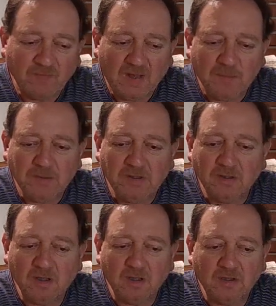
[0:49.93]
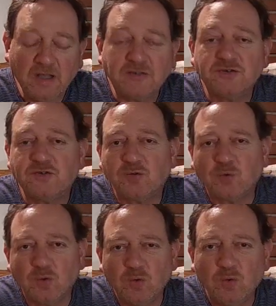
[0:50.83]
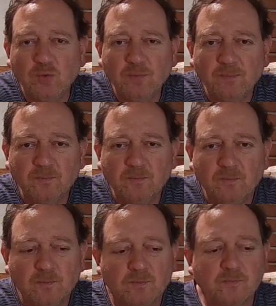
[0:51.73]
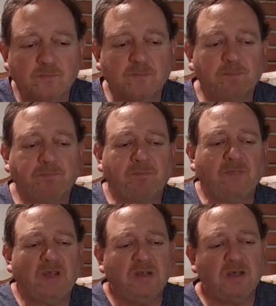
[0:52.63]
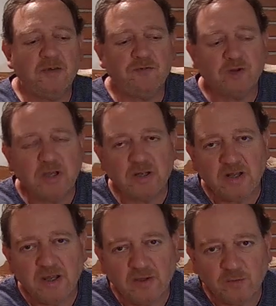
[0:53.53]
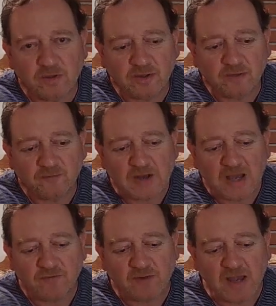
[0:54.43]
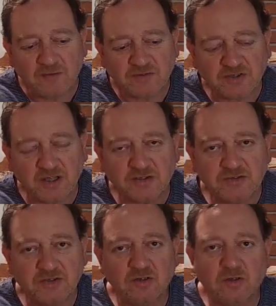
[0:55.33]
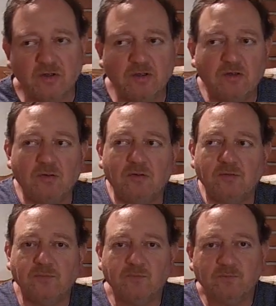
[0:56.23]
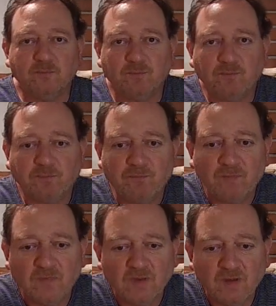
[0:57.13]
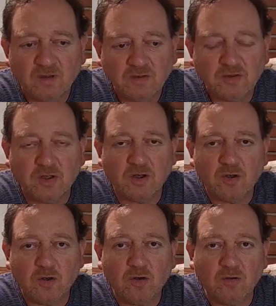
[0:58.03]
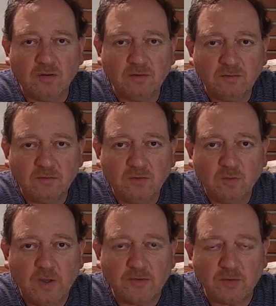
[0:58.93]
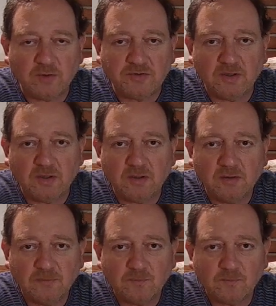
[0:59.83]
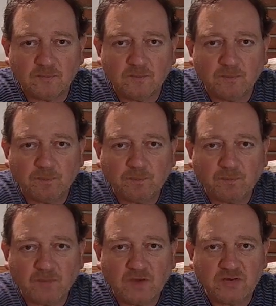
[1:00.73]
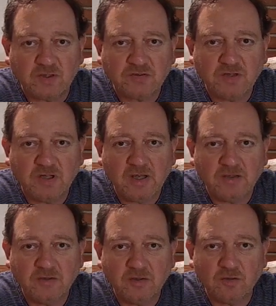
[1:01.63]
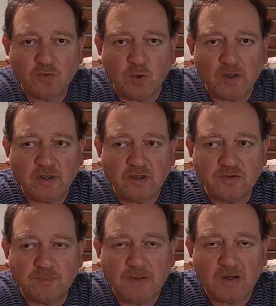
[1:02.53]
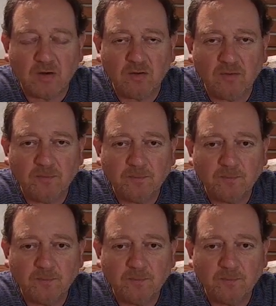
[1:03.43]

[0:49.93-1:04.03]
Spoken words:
I mean, that's true. I think if you're getting hit with a 5.56, you don't. It's gonna hurt, whether it's a 16, 18, or 20-inch barrel,